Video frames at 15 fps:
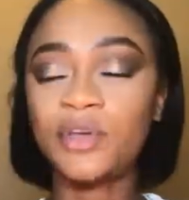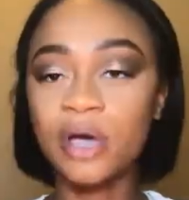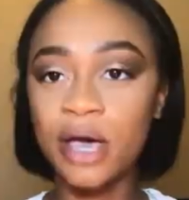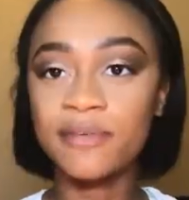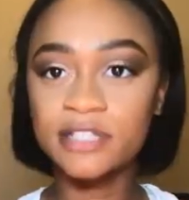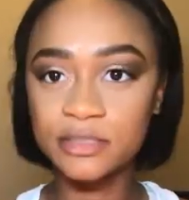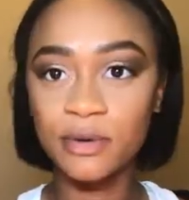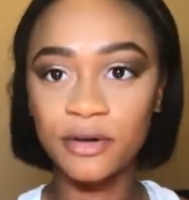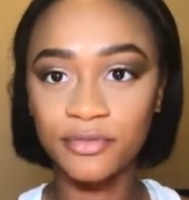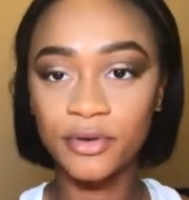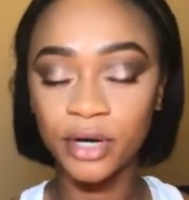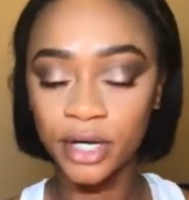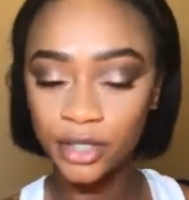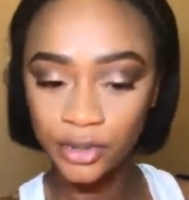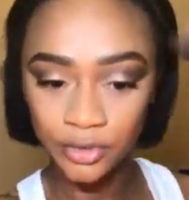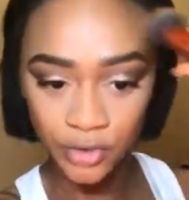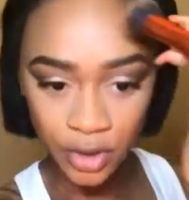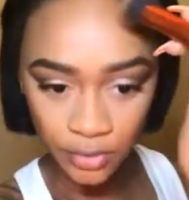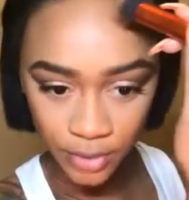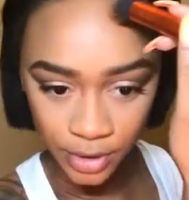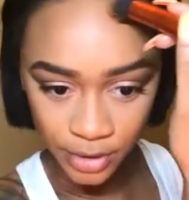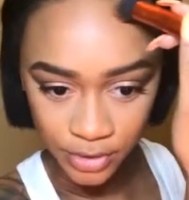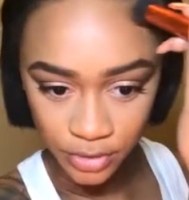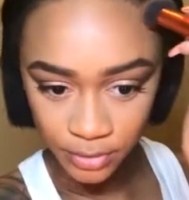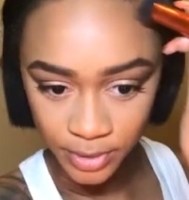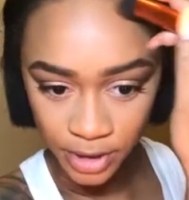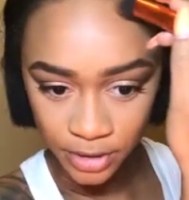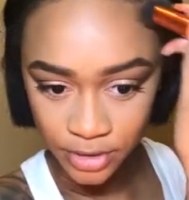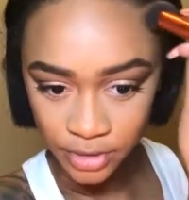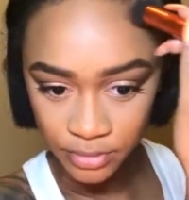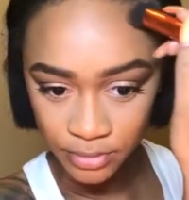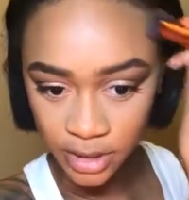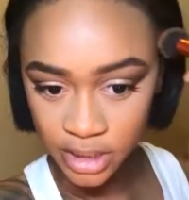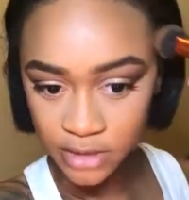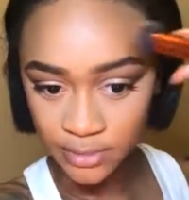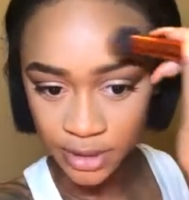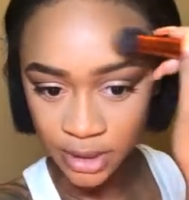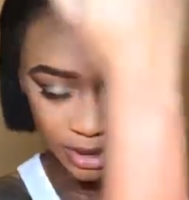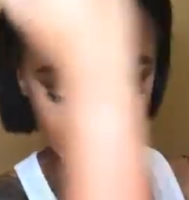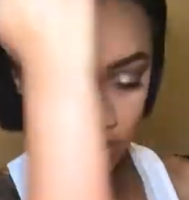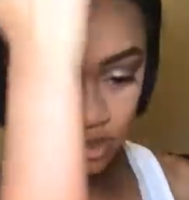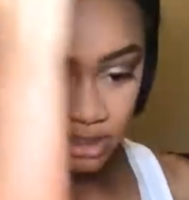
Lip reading: you have a small forehead, you don't want to do up here too much because